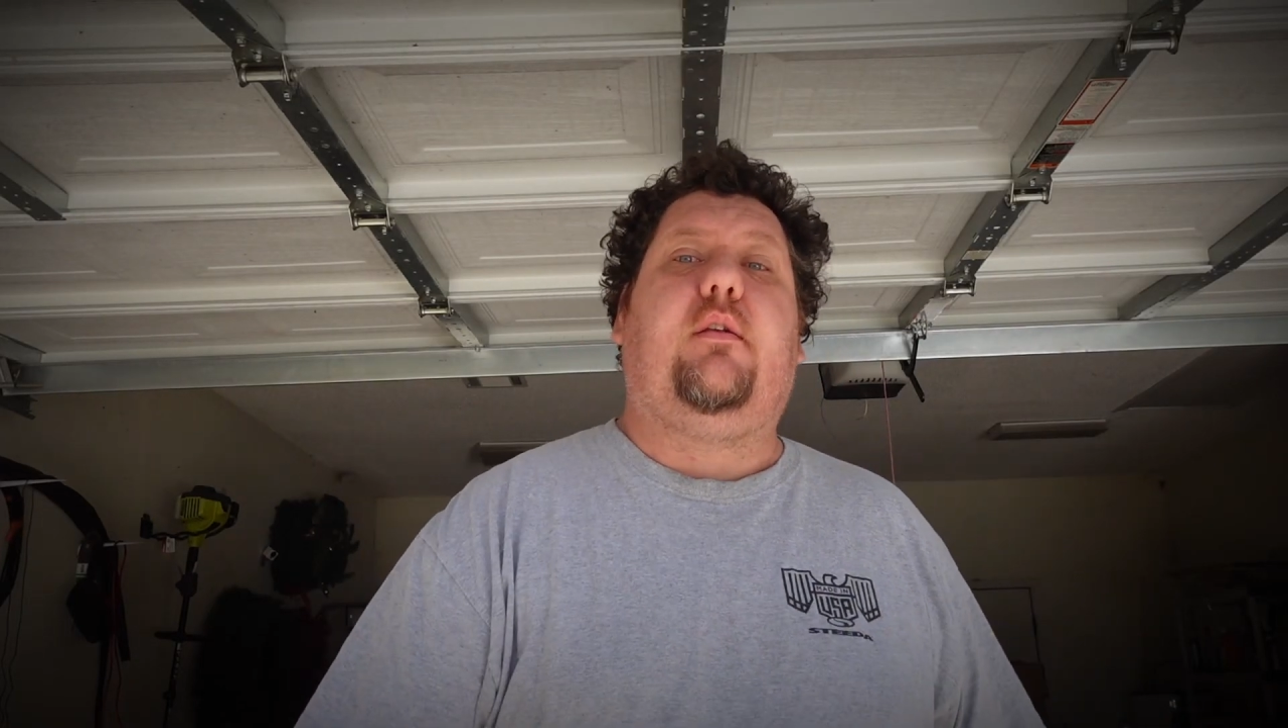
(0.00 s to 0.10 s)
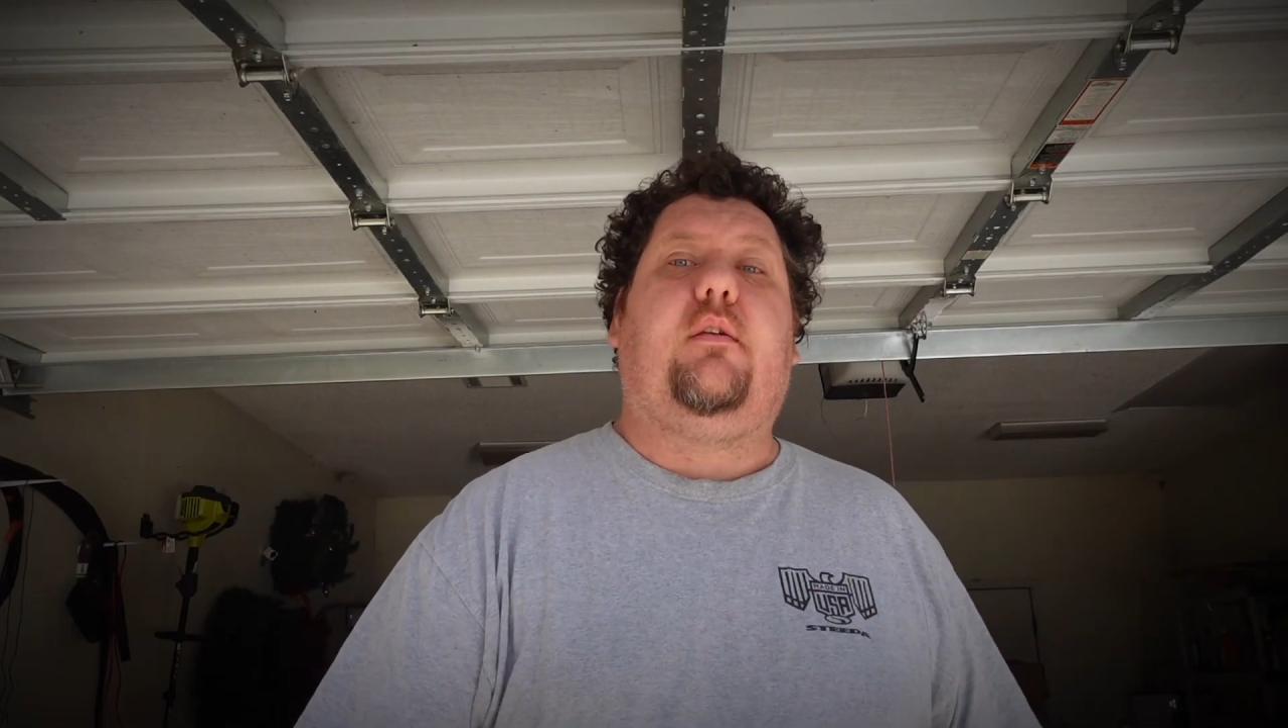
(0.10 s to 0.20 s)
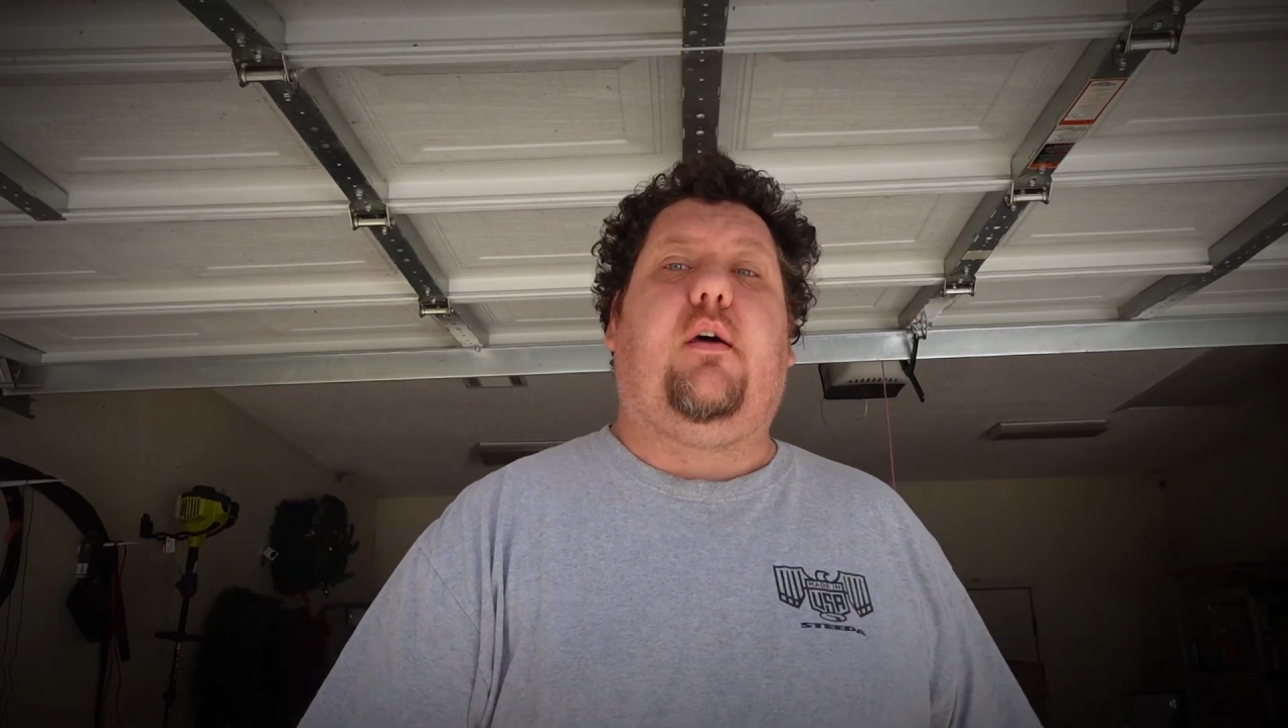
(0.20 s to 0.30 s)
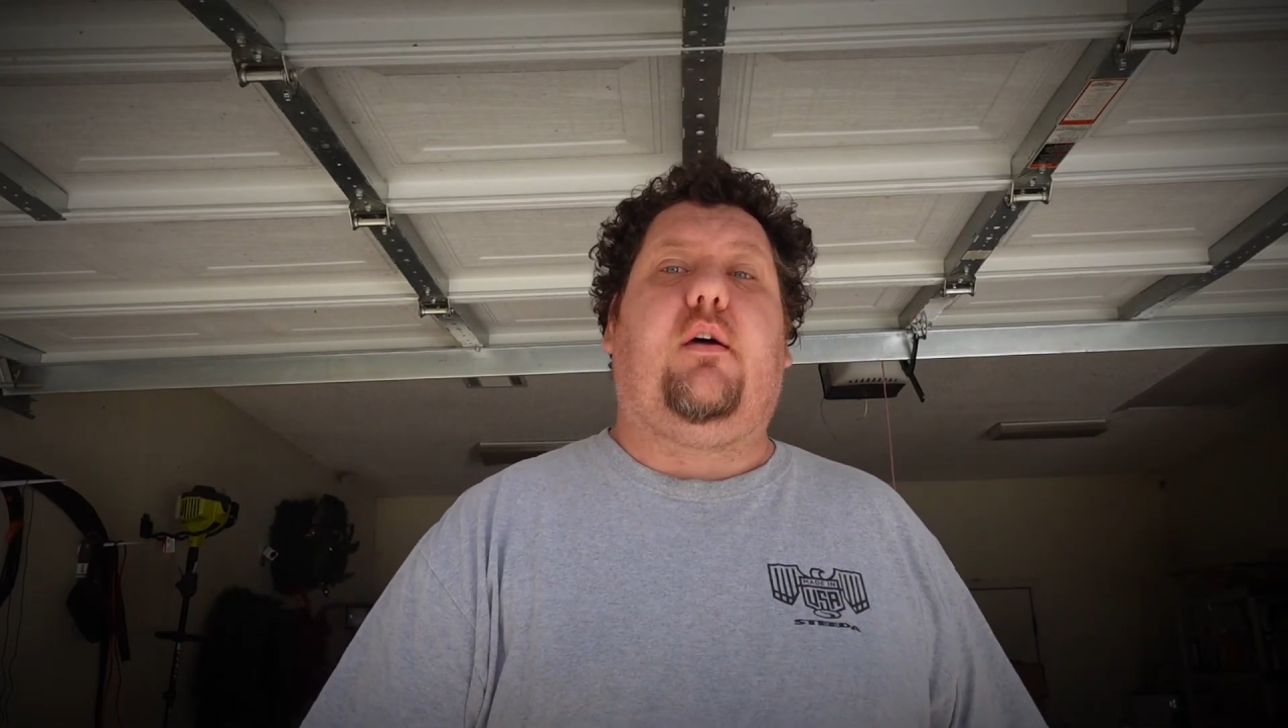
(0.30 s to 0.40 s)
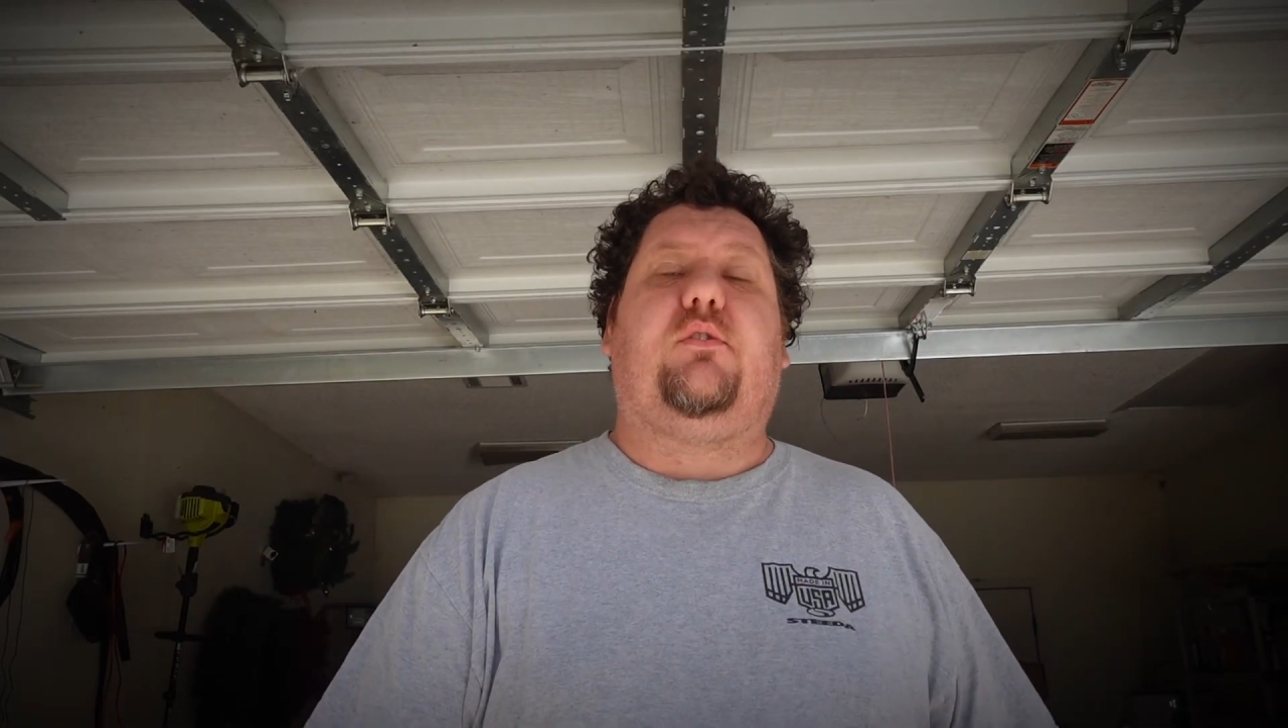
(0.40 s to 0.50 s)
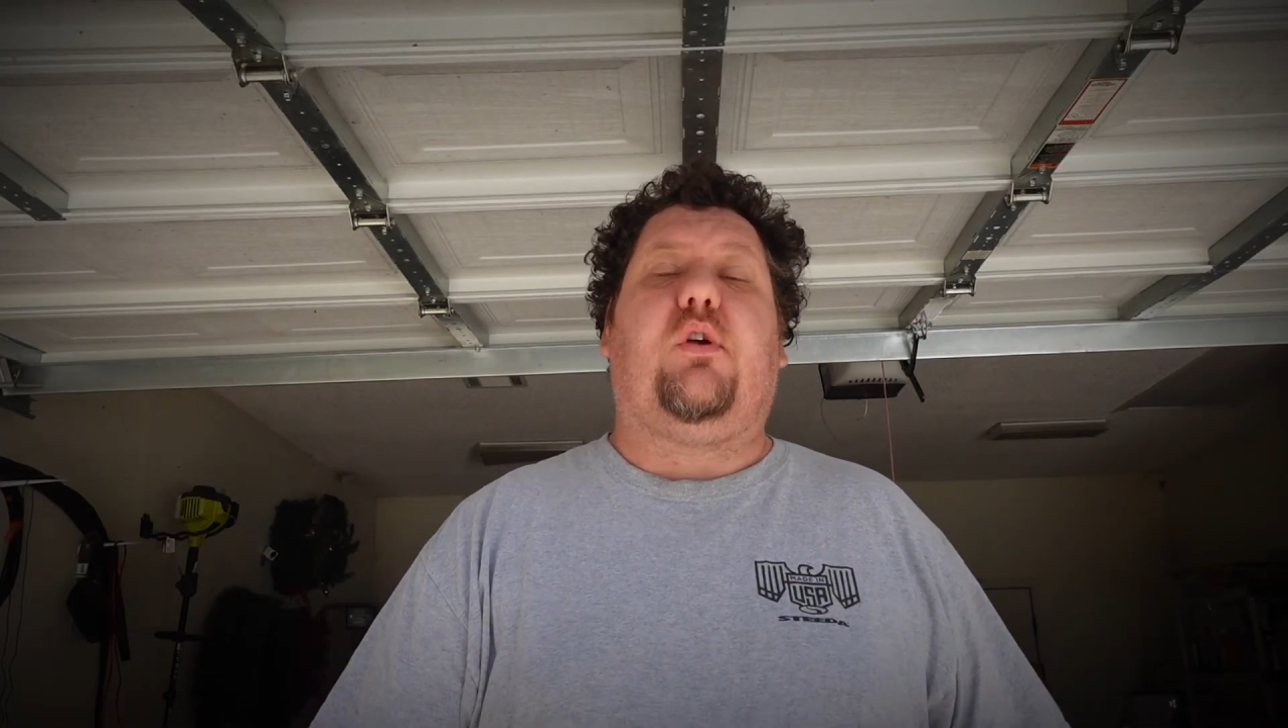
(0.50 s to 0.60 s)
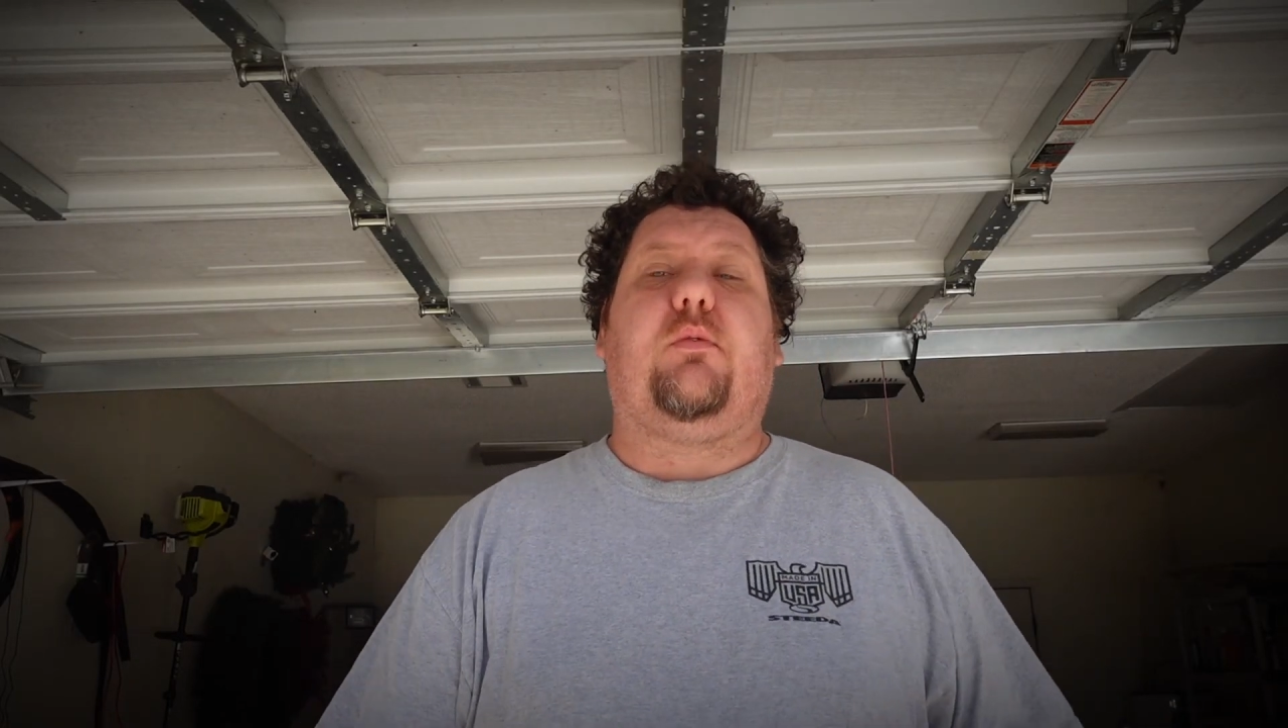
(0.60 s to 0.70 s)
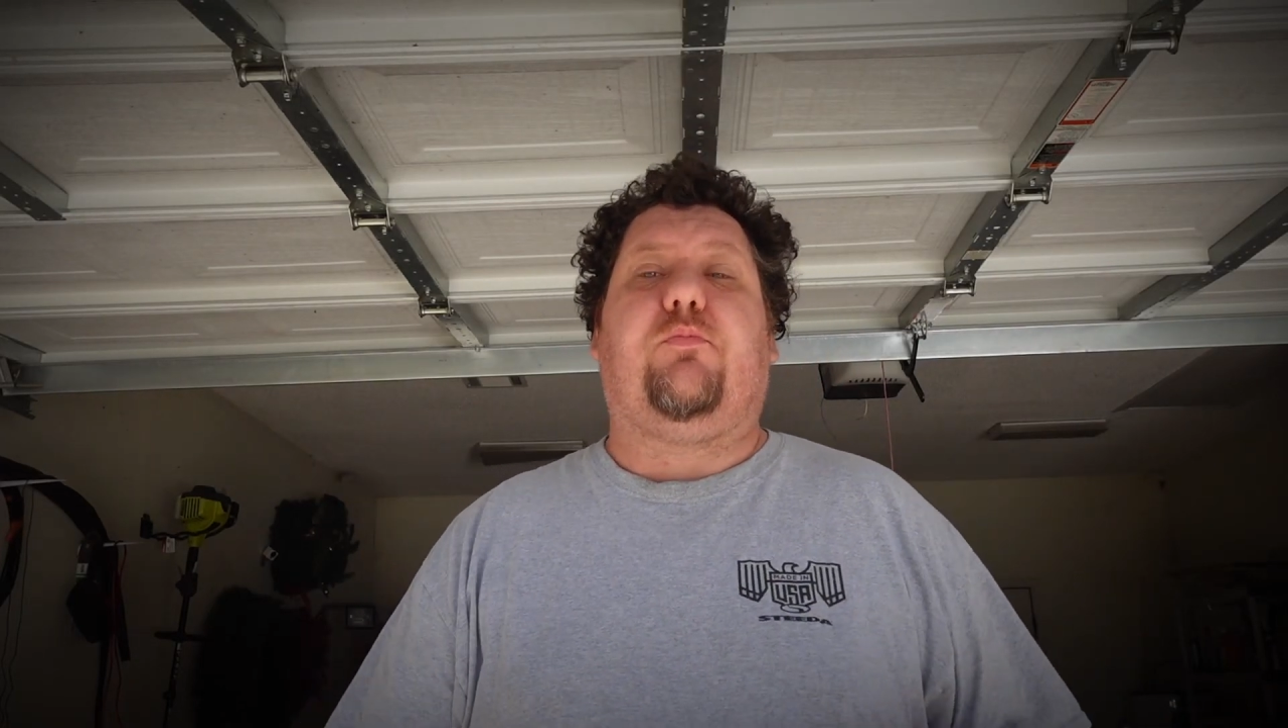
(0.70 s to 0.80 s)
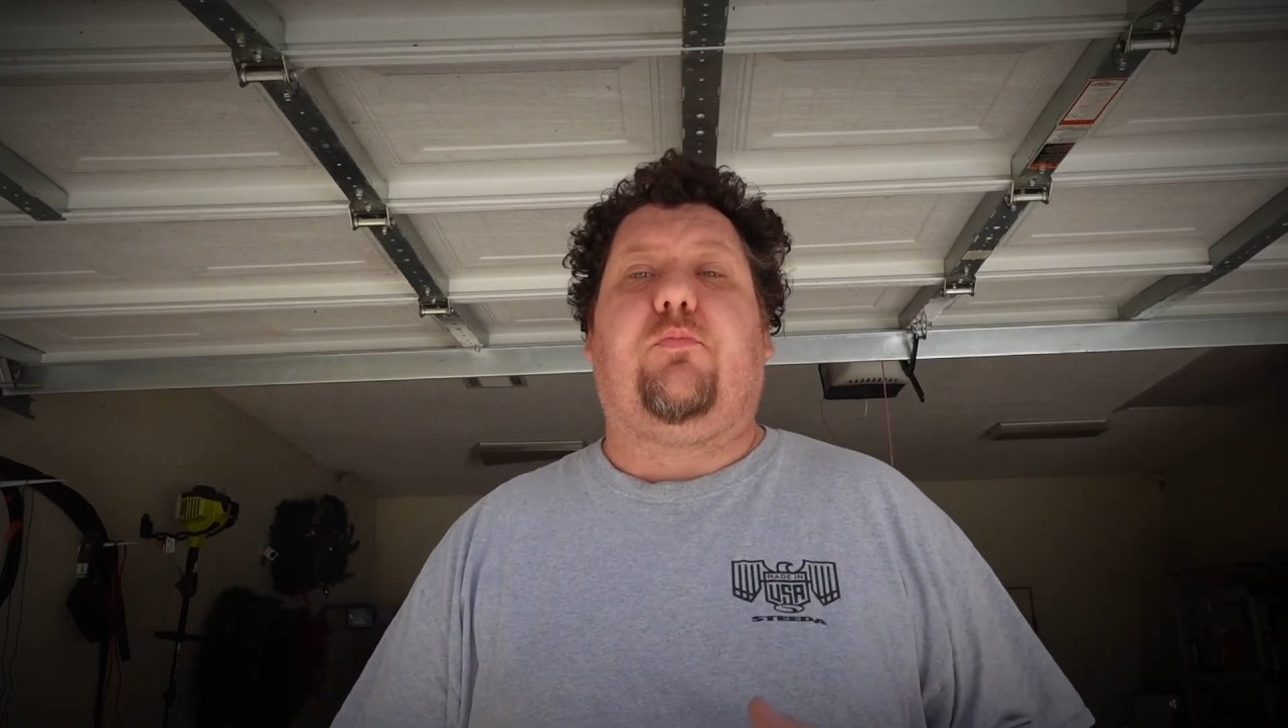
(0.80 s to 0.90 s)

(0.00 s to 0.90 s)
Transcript: a trunk